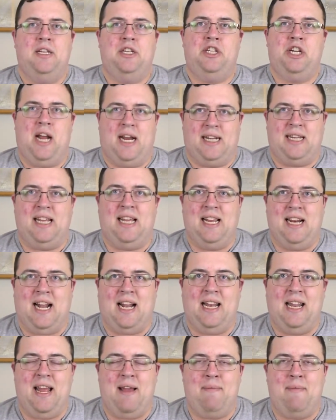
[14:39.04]
checked in
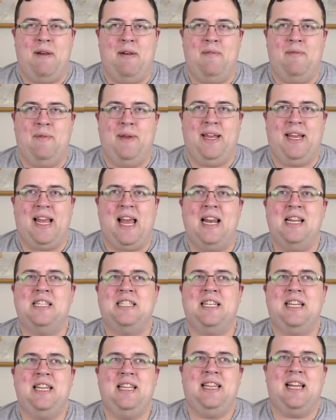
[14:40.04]
on them, and we kind of
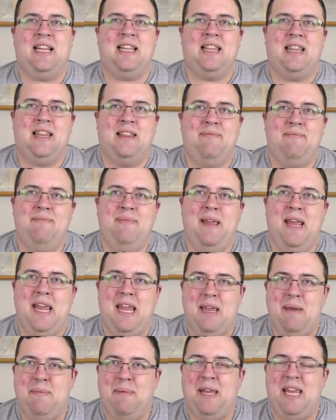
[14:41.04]
see that
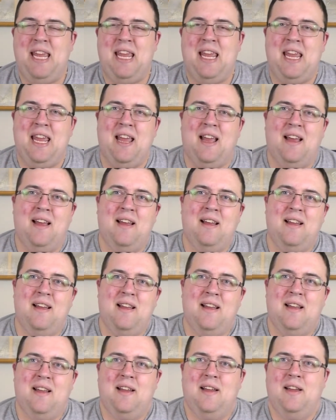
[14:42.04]
maybe
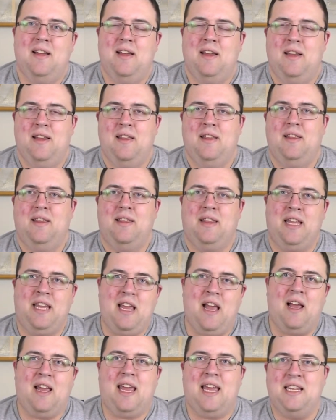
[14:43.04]
the
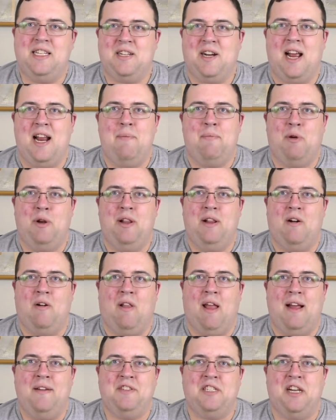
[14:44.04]
young kids are kind of putting their
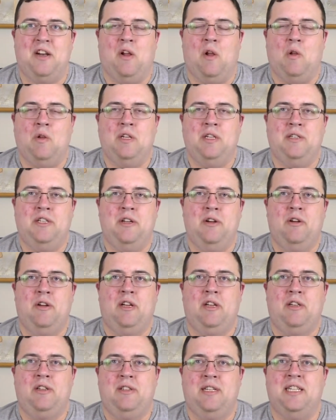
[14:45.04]
lives on hold to do
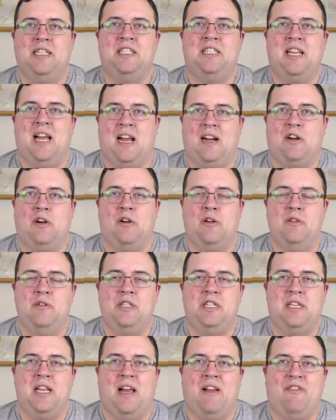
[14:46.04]
this Doctor Who
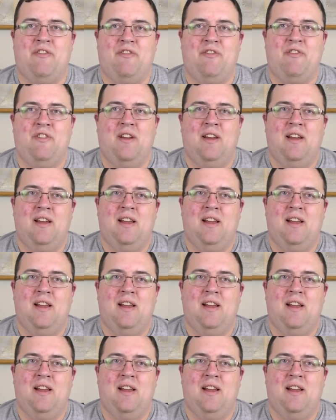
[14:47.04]
stuff.